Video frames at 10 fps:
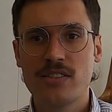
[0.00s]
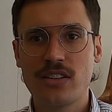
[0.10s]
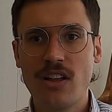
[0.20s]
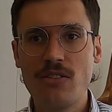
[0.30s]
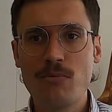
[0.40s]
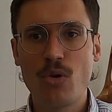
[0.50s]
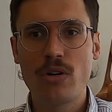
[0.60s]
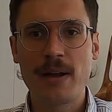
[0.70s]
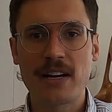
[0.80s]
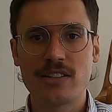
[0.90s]
To learn more
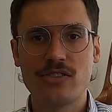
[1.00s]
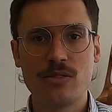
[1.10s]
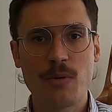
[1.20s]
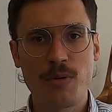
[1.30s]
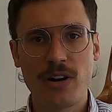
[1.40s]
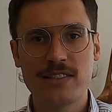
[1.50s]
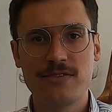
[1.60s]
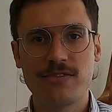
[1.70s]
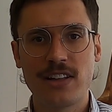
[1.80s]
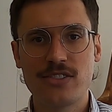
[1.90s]
about consumer price
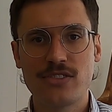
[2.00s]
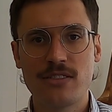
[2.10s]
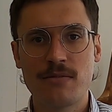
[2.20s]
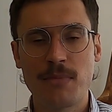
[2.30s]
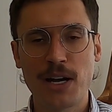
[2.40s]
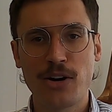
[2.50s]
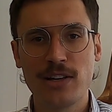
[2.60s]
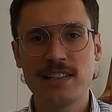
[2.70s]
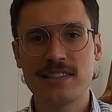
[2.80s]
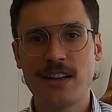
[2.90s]
inflation, my
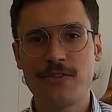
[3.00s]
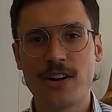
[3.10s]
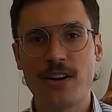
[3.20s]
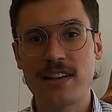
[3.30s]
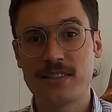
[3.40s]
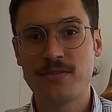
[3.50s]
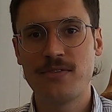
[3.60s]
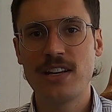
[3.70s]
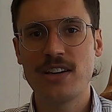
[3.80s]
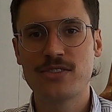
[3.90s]
colleague Stefano has some
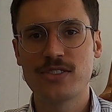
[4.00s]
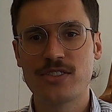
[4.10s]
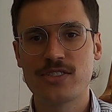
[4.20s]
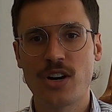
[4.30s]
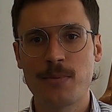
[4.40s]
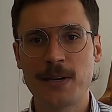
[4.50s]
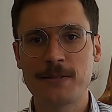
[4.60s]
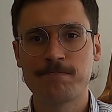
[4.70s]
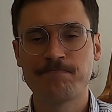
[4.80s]
videos on the topic.